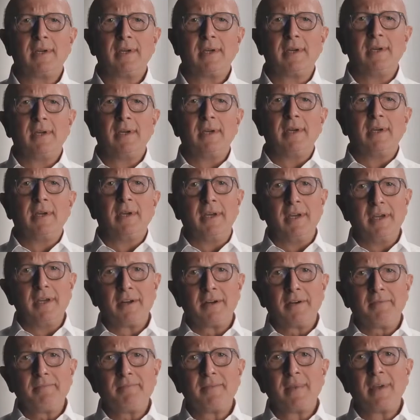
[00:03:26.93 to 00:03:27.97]
In this
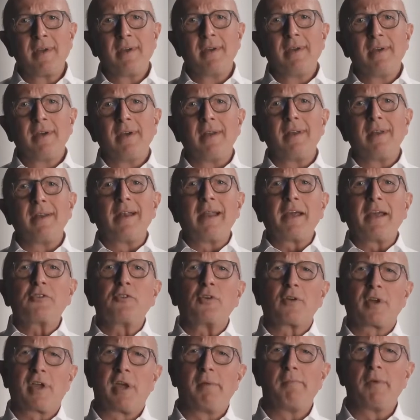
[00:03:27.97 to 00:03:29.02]
process, the
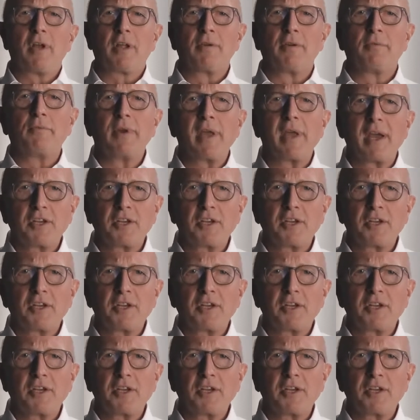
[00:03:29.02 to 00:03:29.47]
hydrogen splits into